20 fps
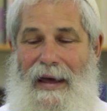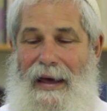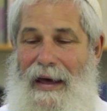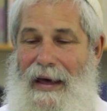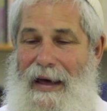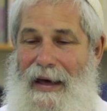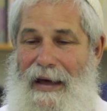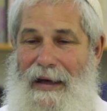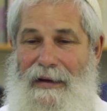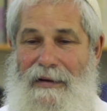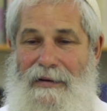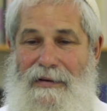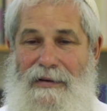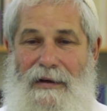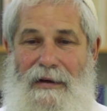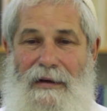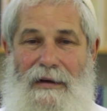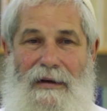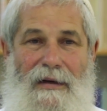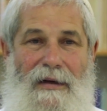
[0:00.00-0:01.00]

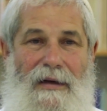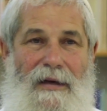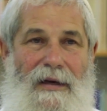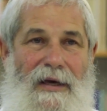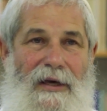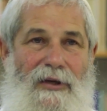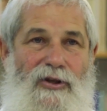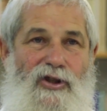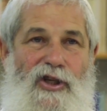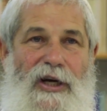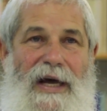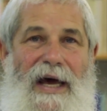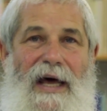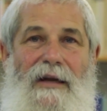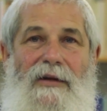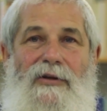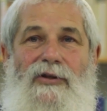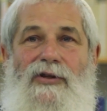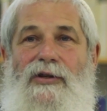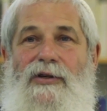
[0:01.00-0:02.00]
And he
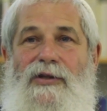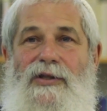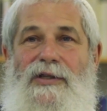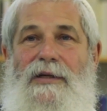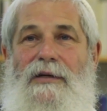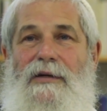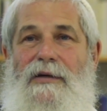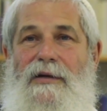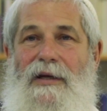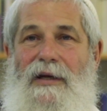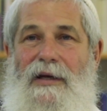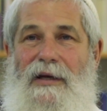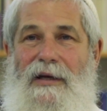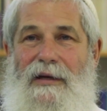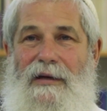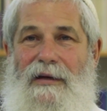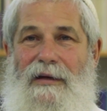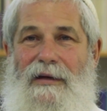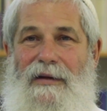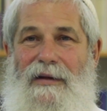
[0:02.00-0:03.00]
challenges
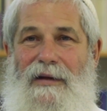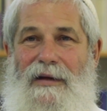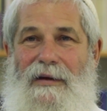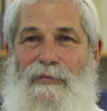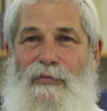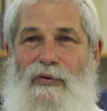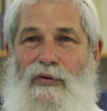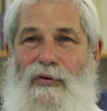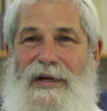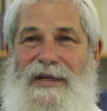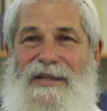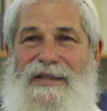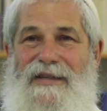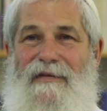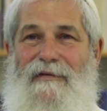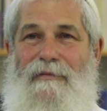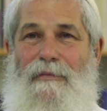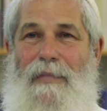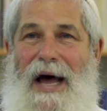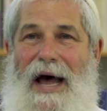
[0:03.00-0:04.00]
the priests
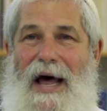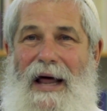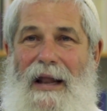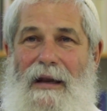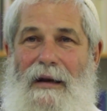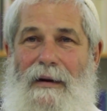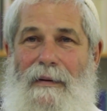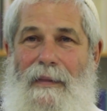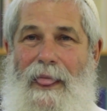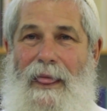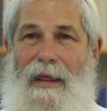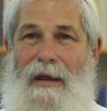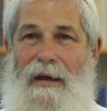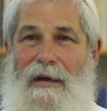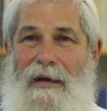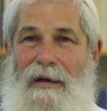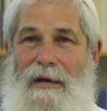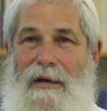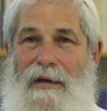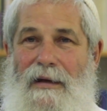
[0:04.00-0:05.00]
of Baal
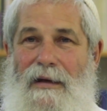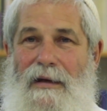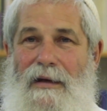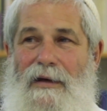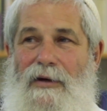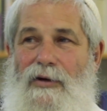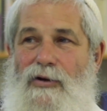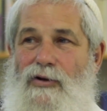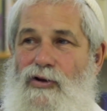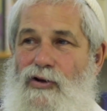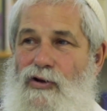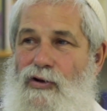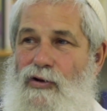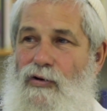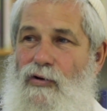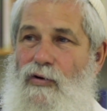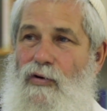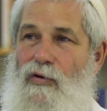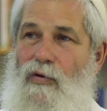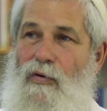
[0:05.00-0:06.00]

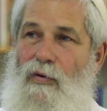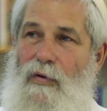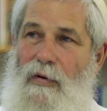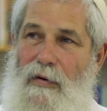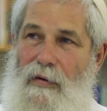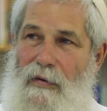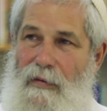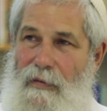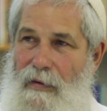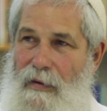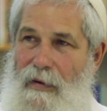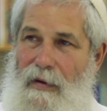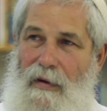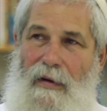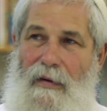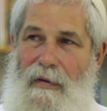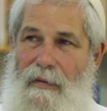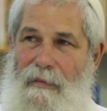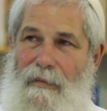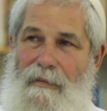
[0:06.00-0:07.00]
to
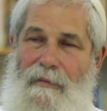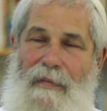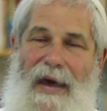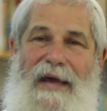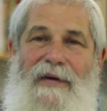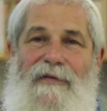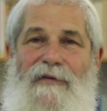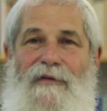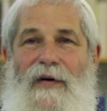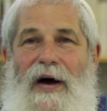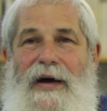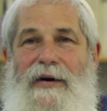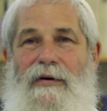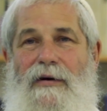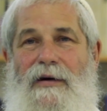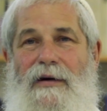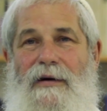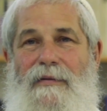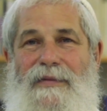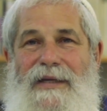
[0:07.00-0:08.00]
make
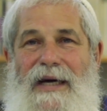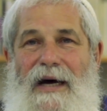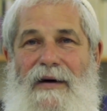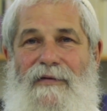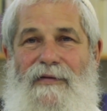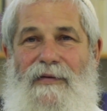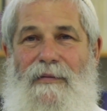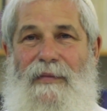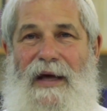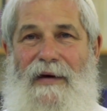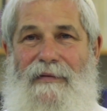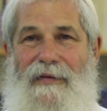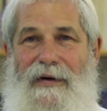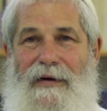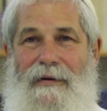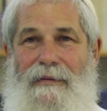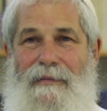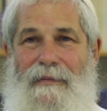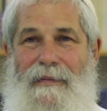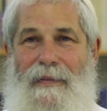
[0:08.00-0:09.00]
fire come down from
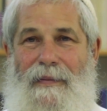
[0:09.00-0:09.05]
heaven.